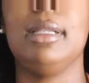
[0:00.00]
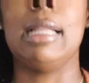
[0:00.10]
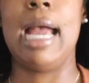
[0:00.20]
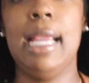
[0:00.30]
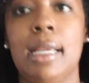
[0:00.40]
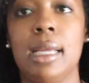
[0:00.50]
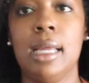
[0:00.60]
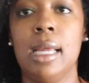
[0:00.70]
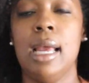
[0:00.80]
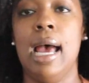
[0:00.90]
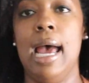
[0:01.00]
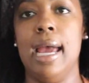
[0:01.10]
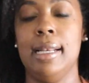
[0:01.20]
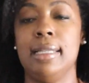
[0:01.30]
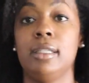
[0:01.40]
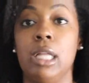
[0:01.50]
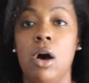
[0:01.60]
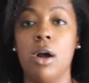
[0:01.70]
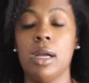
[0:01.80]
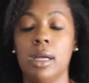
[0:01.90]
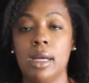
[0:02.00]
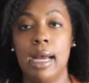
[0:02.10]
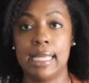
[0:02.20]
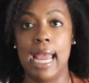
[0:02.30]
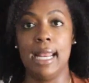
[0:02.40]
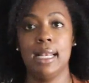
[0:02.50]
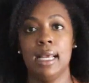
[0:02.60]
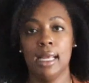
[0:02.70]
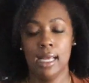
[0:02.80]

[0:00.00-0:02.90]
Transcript: like. And it's long, again,